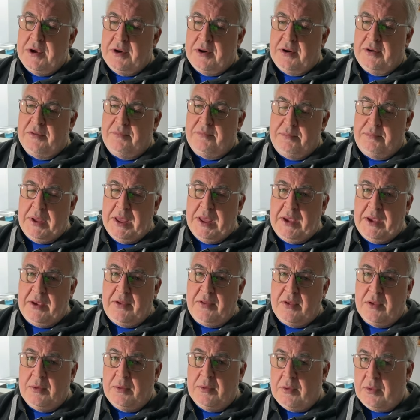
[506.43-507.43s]
of
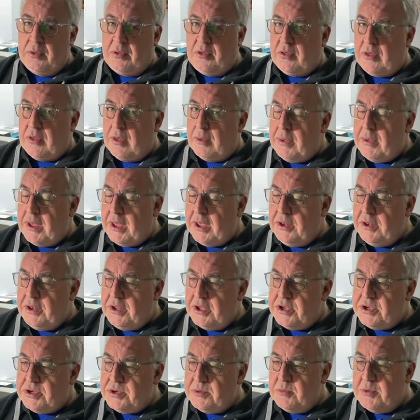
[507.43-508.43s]
Peakto Summit
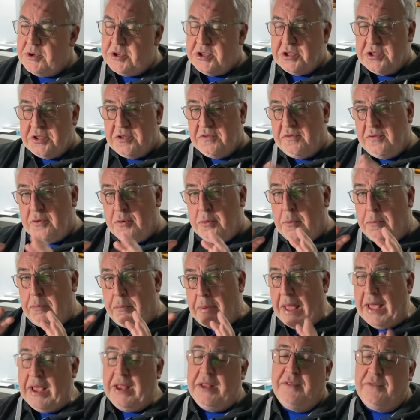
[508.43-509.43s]
Edition, which is the full
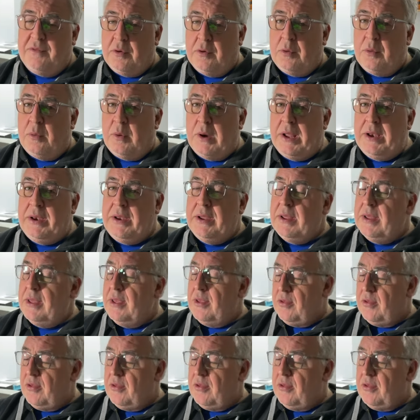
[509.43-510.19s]
paid for one,